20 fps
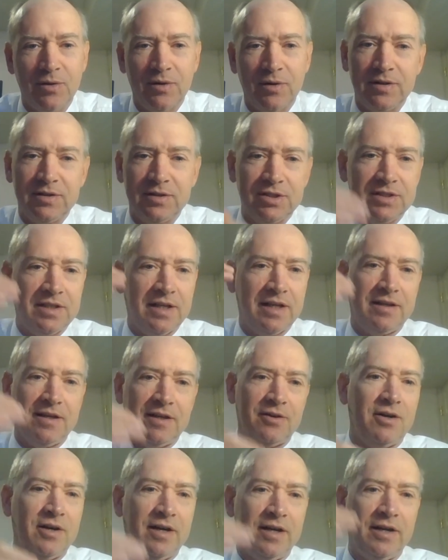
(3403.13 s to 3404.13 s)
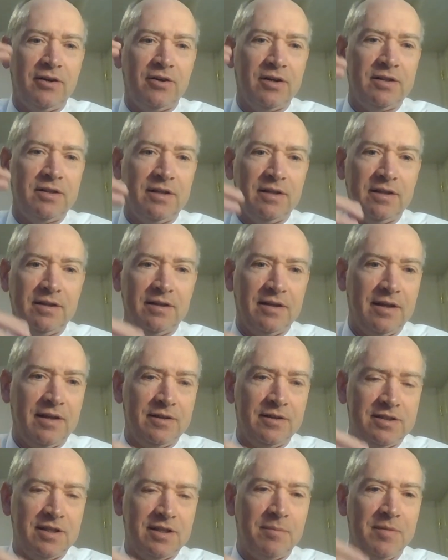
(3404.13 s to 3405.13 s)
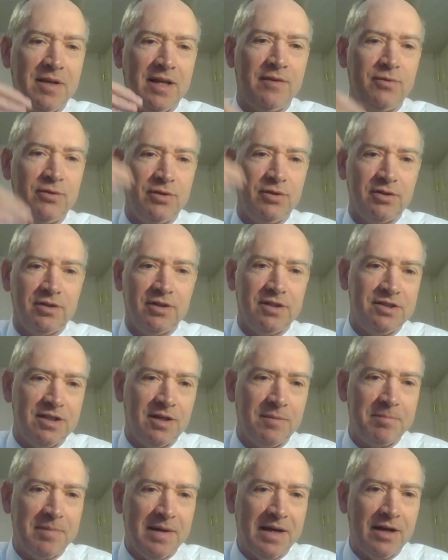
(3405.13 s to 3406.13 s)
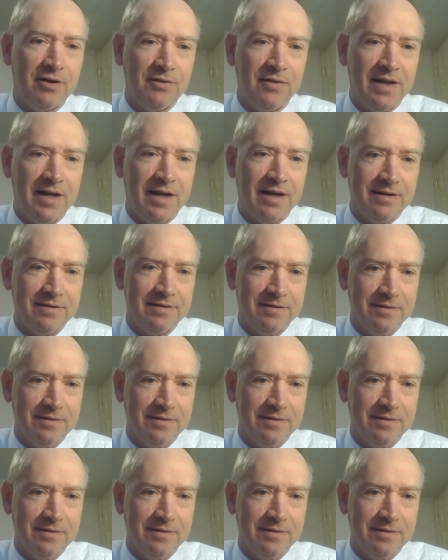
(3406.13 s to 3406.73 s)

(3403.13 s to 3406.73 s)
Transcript: just like in a hierarchy, at some level, you're going to jump out of that